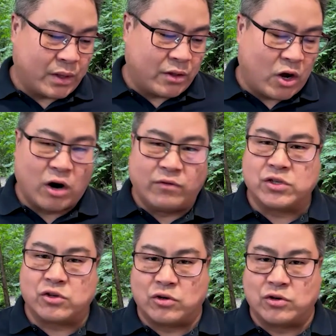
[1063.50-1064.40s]

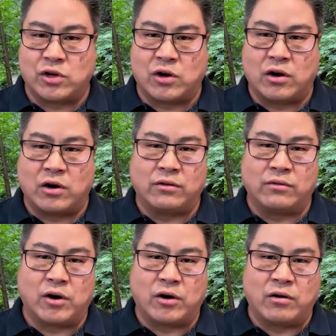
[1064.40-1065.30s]
harvesters
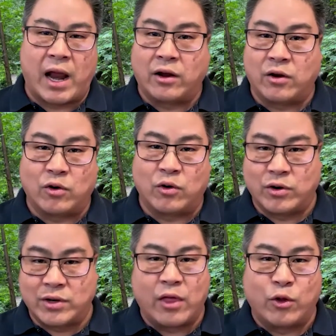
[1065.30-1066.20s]
are anchored or
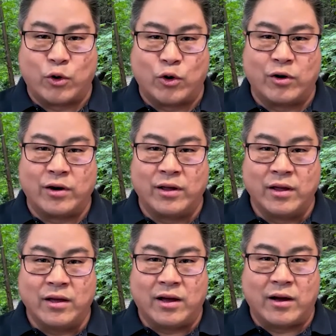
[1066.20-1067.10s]
tethered.
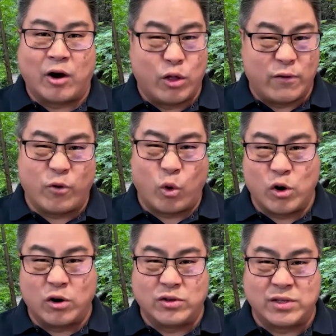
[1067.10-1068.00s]
Are the
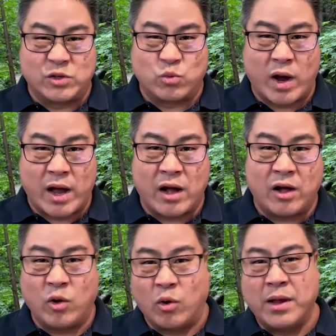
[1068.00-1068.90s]
forwarders as
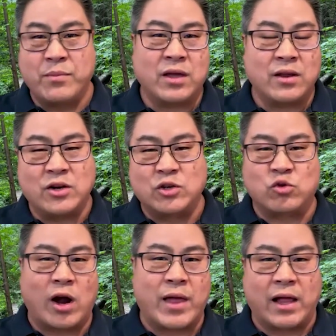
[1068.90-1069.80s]
well? Or maybe can you
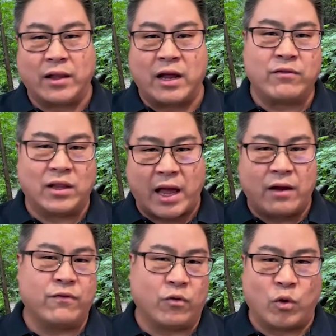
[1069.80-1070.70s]
describe that lay of the
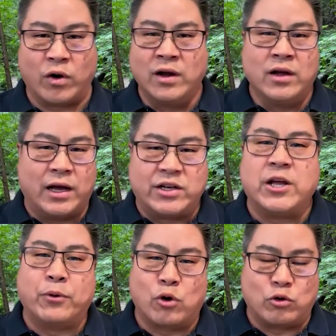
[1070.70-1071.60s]
land for a
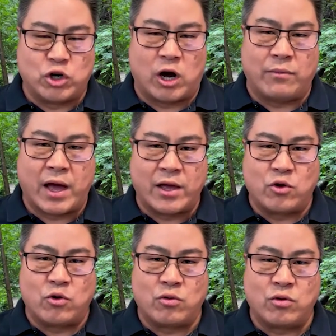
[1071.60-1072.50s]
typical job that
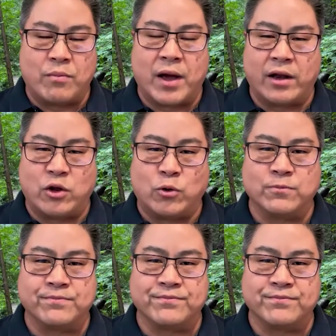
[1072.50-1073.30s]
you might do?